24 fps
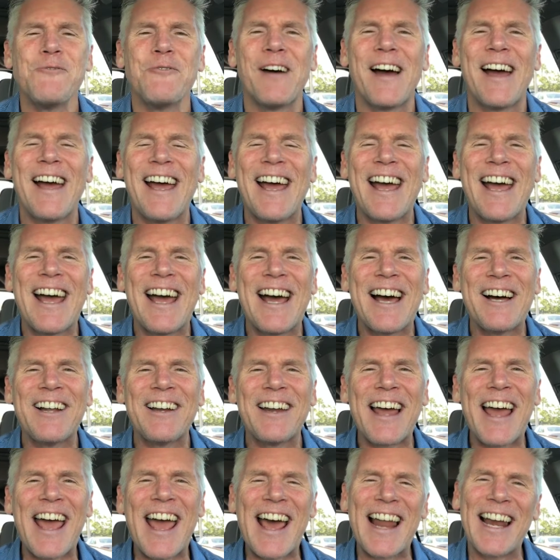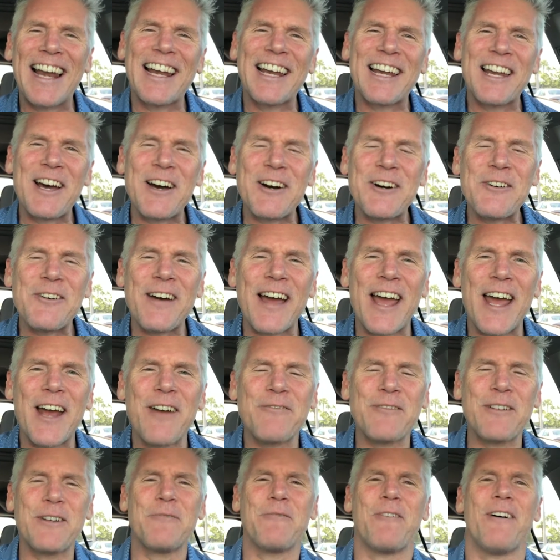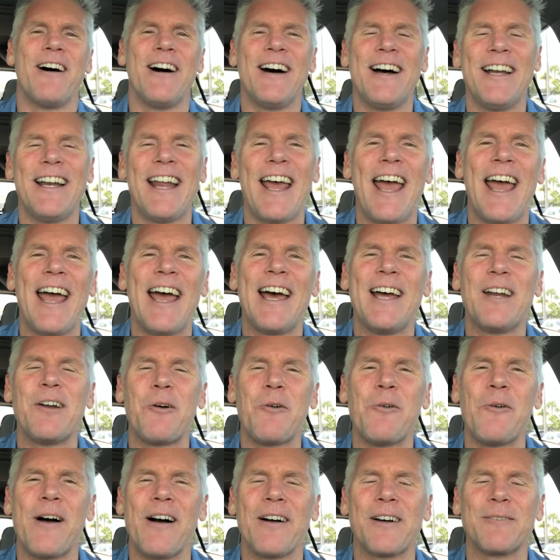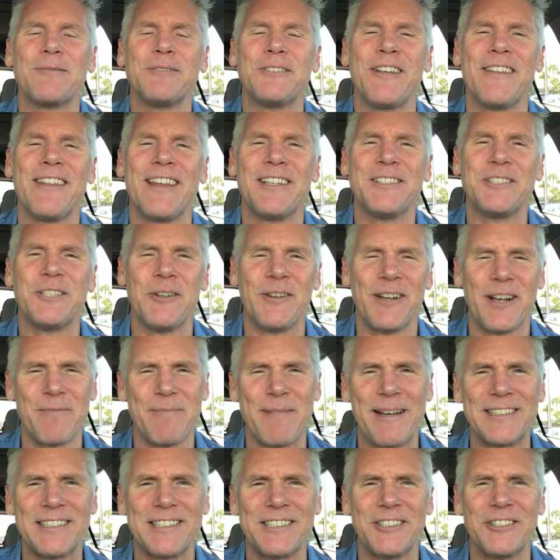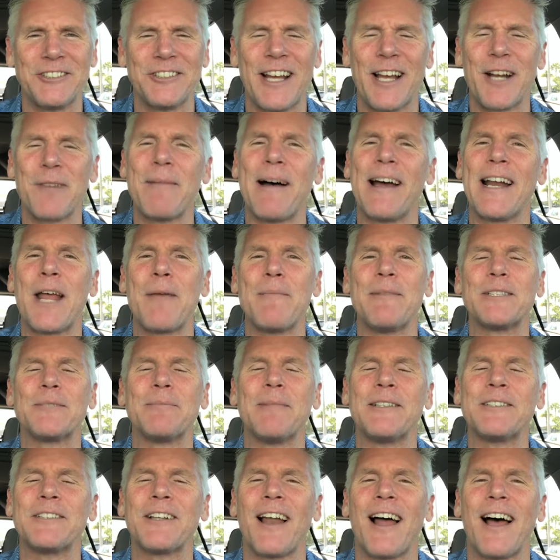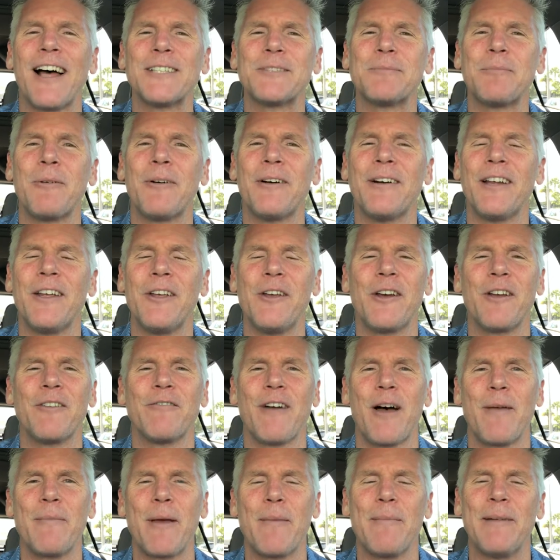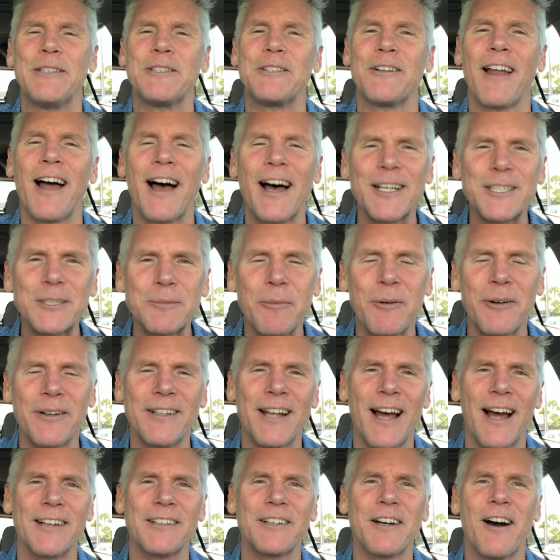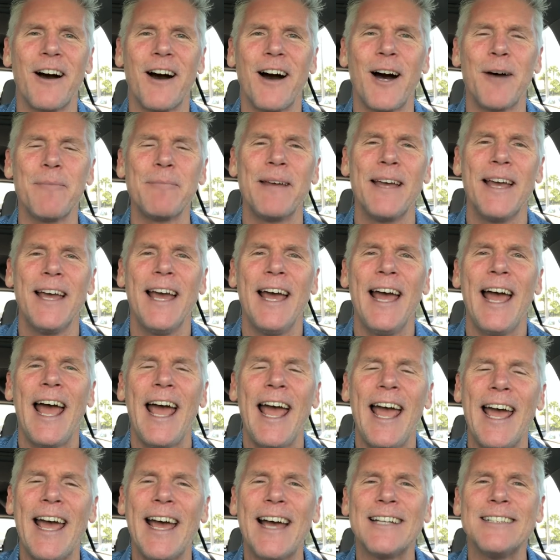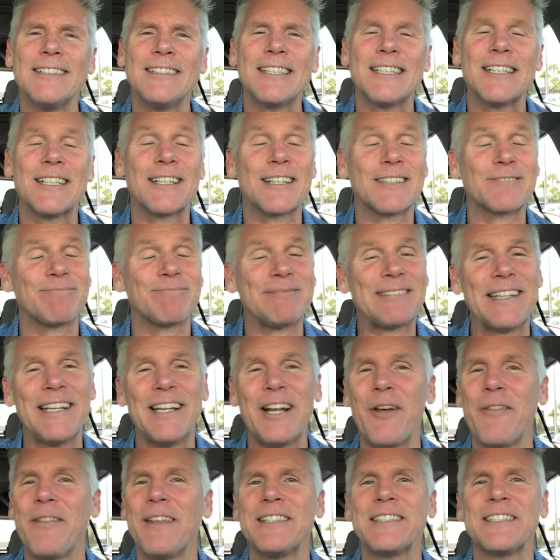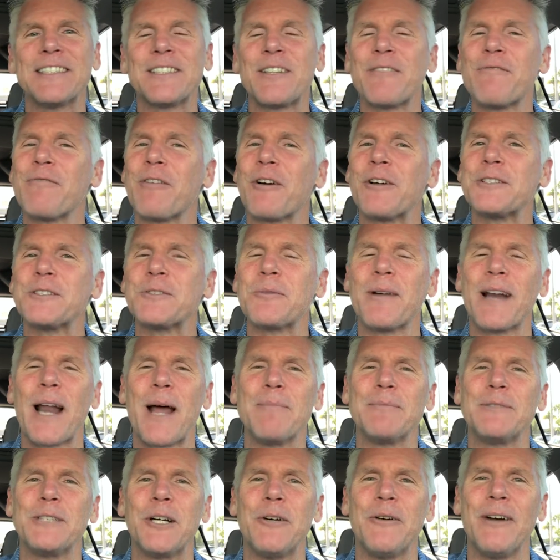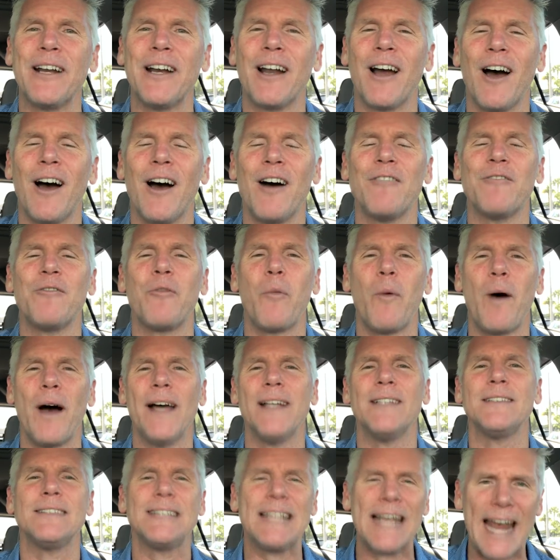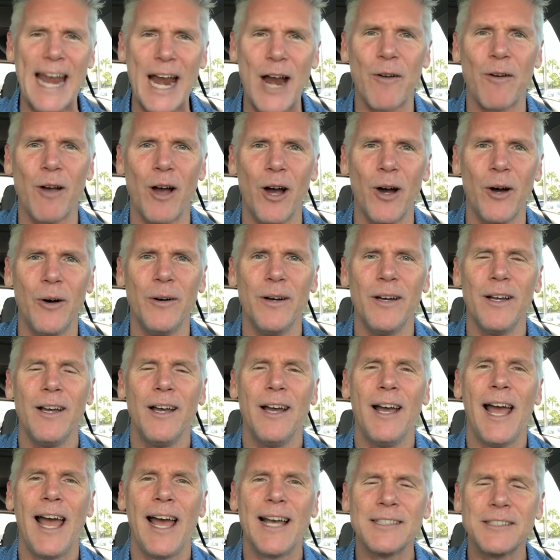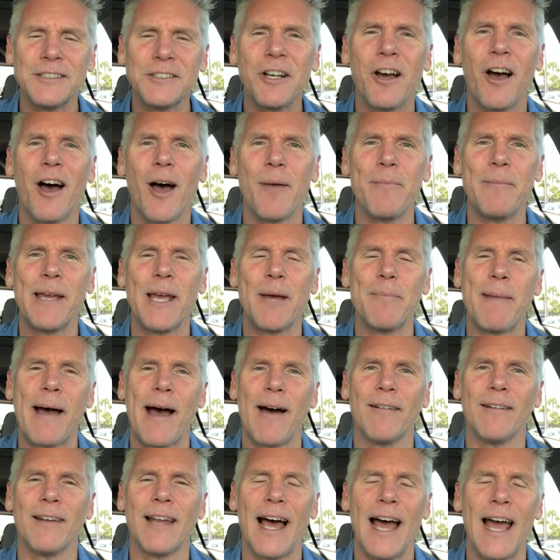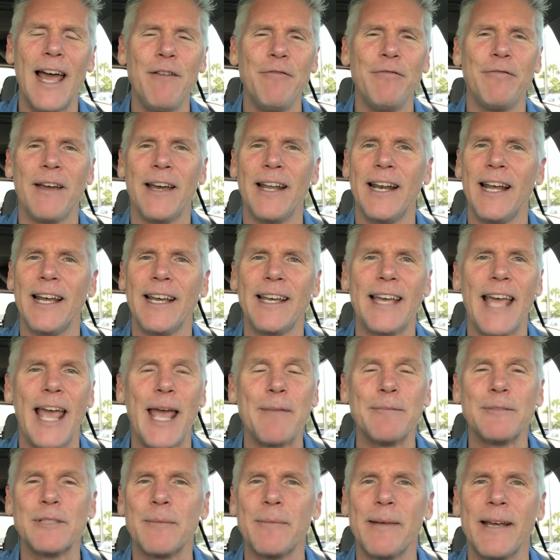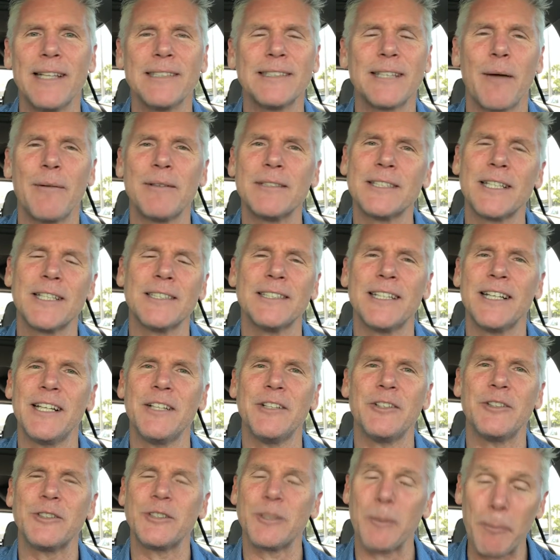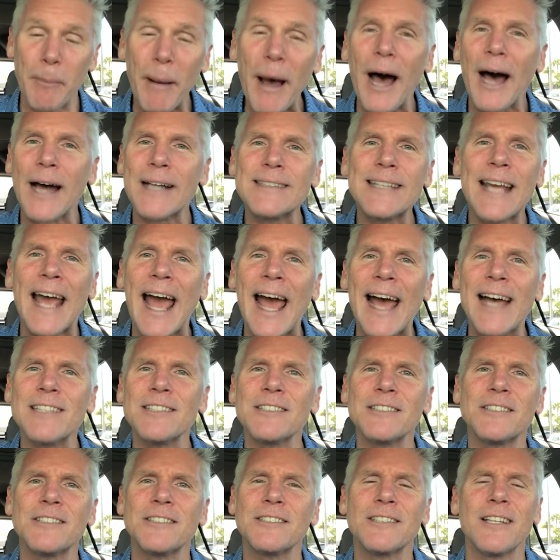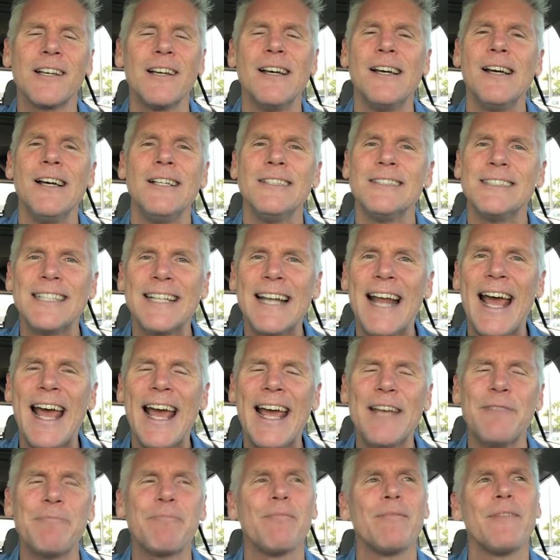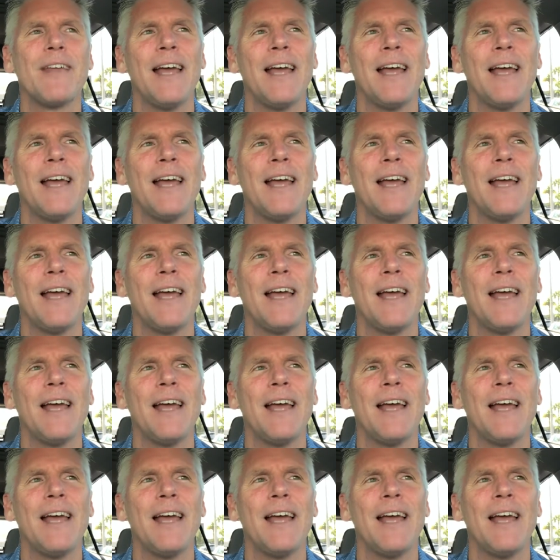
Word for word: Well, hello everyone, and welcome to the Intuitive Messenger channel. My name is Mitchell Osborn. You can find me at mitchellosborn.com. And, you know, this is the first one I'm doing of what tarot has taught me about life. And it came to me as I was listening to some podcasts today.